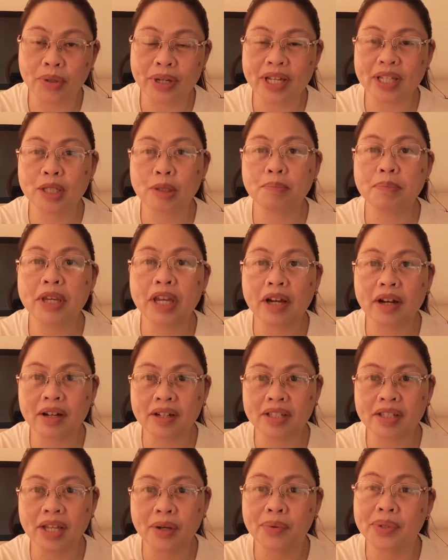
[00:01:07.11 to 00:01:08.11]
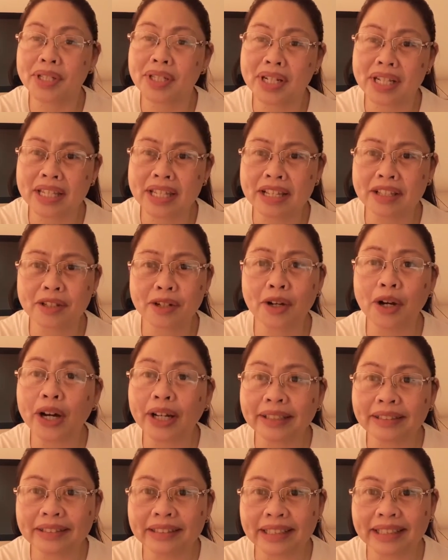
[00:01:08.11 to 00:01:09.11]
It's because I was reading the
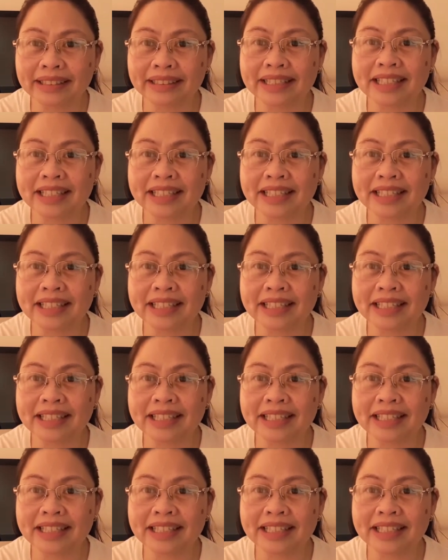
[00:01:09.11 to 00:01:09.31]
content.